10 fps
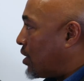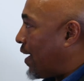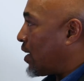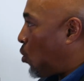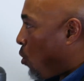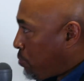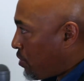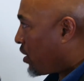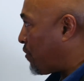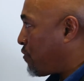that
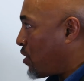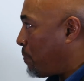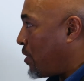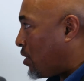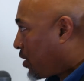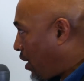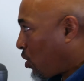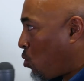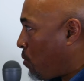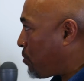incorporate the 3PL, that
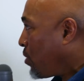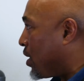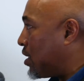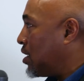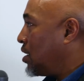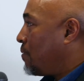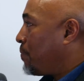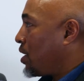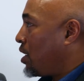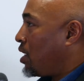incorporate
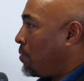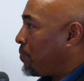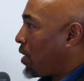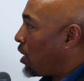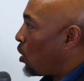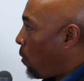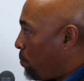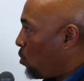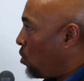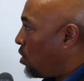a lot
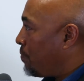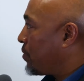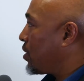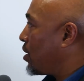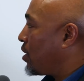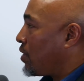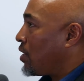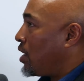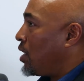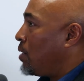more
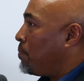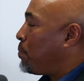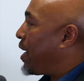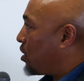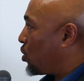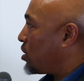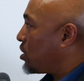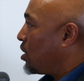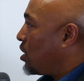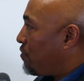packages
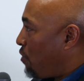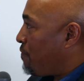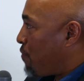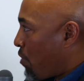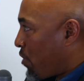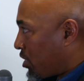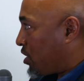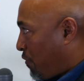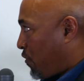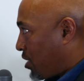from various
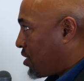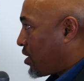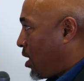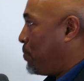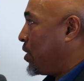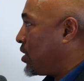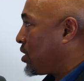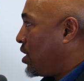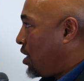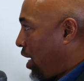different companies,
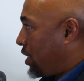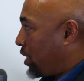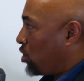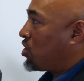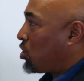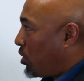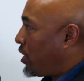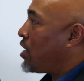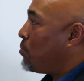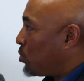and they
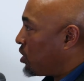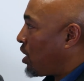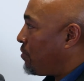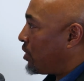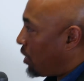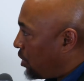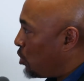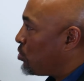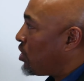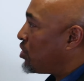consolidate them all together. Then they
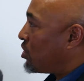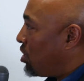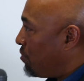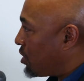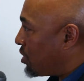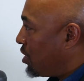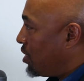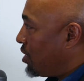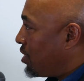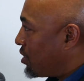use our service
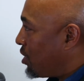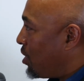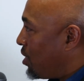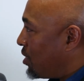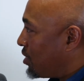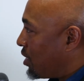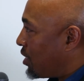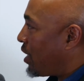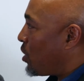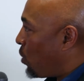to
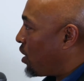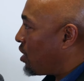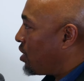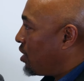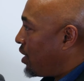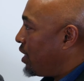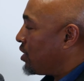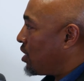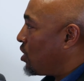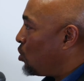gateway
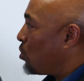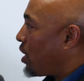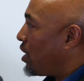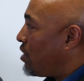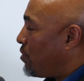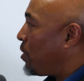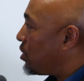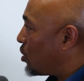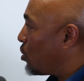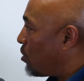into the UK and other
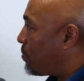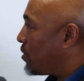parts of Europe,